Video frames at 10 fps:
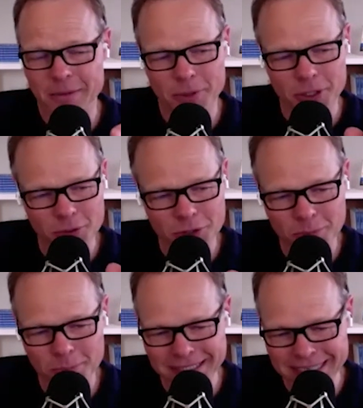But you
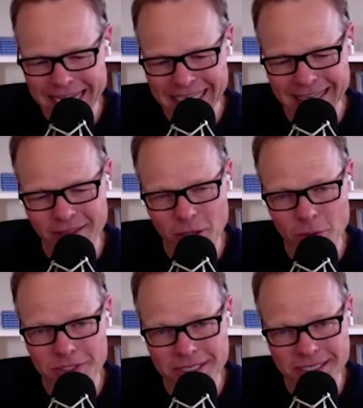should be taking
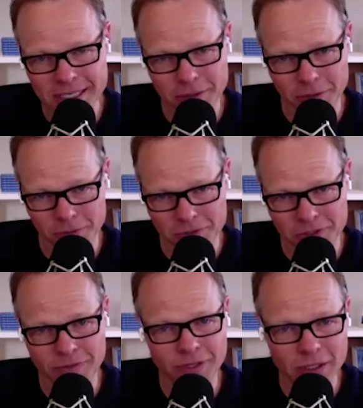those skills
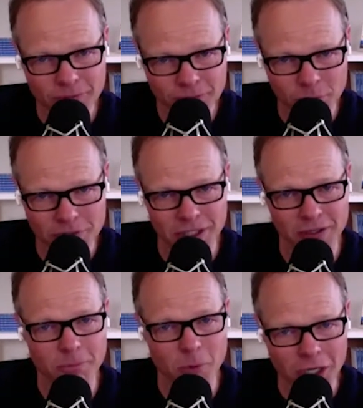of influencing,
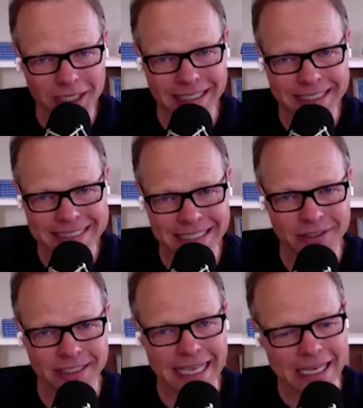of marketing and
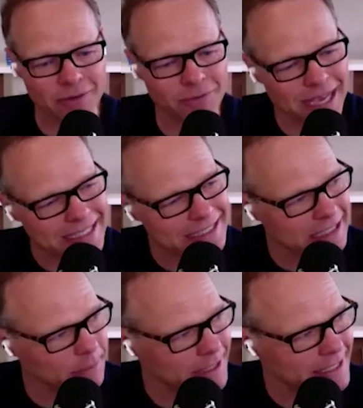selling, and investing them in